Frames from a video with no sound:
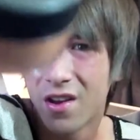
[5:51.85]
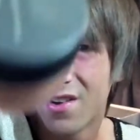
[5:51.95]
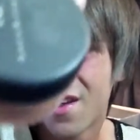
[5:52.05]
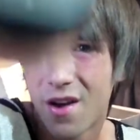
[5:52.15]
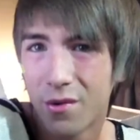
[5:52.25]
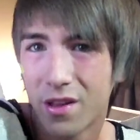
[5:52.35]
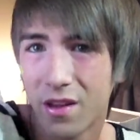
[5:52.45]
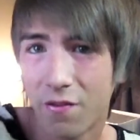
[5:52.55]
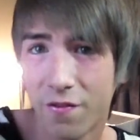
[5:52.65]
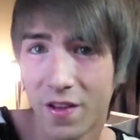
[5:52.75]
Not
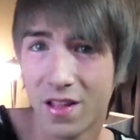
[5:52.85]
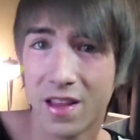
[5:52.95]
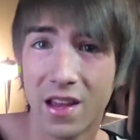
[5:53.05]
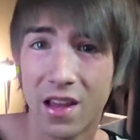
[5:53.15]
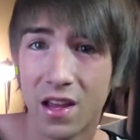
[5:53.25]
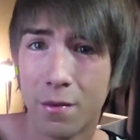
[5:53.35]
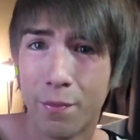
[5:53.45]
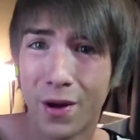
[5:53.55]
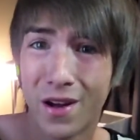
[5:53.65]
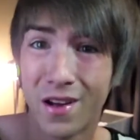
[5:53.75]
really feeling it,
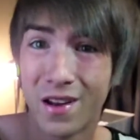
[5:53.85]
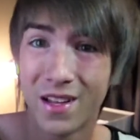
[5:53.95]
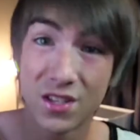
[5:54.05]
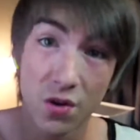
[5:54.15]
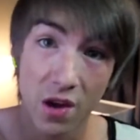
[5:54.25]
but it's